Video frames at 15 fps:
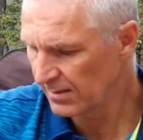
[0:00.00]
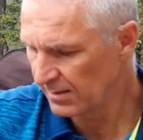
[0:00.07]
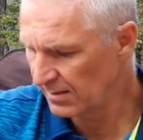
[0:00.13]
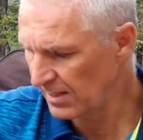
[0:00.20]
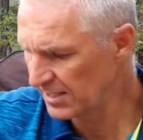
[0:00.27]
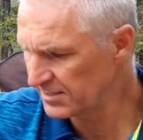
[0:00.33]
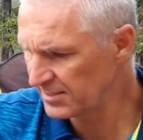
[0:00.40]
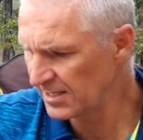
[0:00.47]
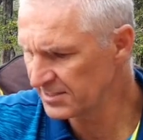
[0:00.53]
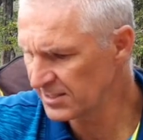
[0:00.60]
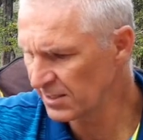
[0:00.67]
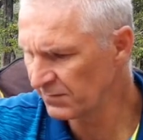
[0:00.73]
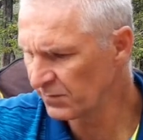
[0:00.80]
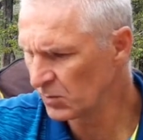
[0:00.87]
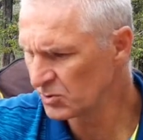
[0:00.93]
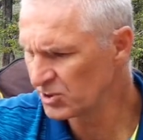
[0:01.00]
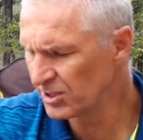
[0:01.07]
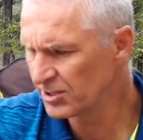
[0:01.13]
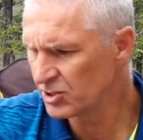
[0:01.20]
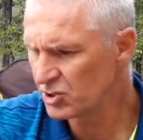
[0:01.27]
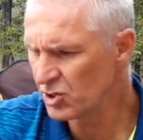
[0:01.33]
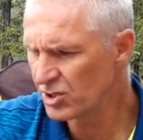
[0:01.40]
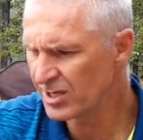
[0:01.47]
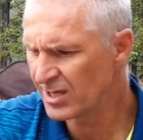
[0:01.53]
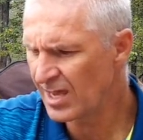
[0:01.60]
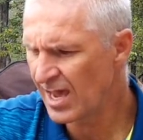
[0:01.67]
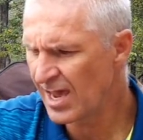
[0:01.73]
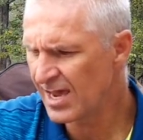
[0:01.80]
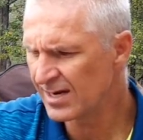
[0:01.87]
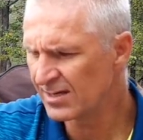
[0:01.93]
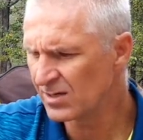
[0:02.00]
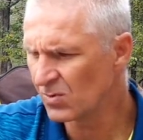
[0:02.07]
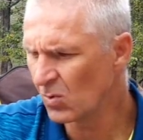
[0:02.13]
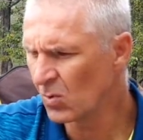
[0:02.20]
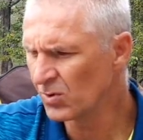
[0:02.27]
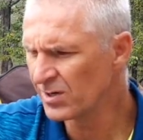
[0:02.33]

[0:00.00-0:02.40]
That's unfortunate. You can order